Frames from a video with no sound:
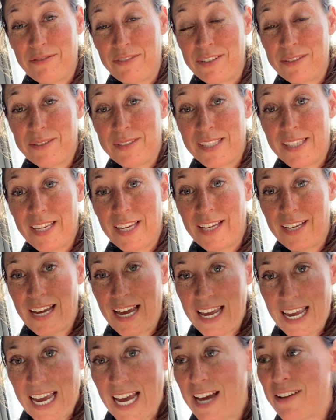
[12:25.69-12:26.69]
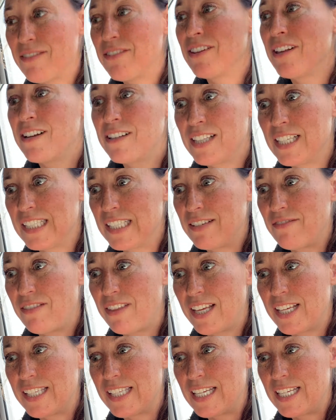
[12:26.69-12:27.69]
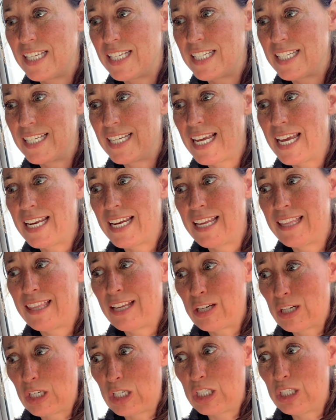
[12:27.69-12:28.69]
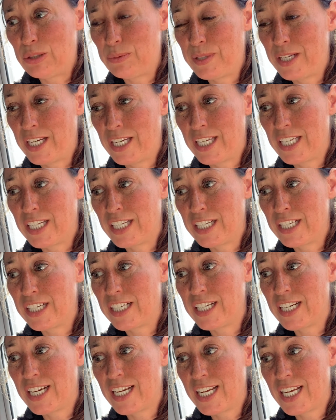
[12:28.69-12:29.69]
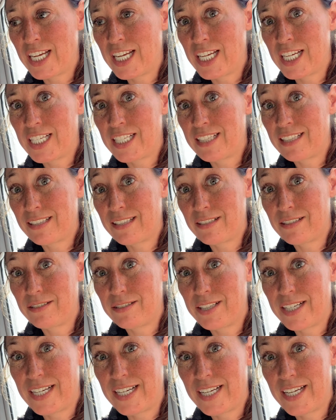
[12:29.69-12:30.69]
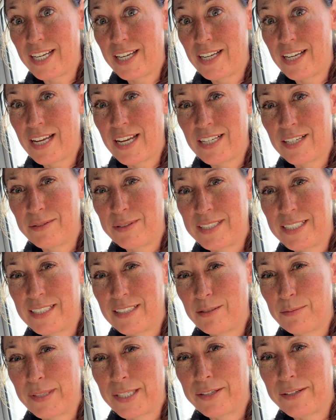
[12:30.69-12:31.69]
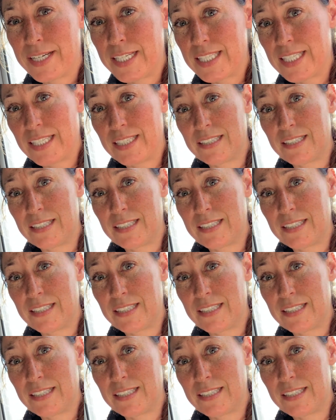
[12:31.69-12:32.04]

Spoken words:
I was like, I have a long list of things I need to get and they're all right here. And so I kind of went a little bit crazy.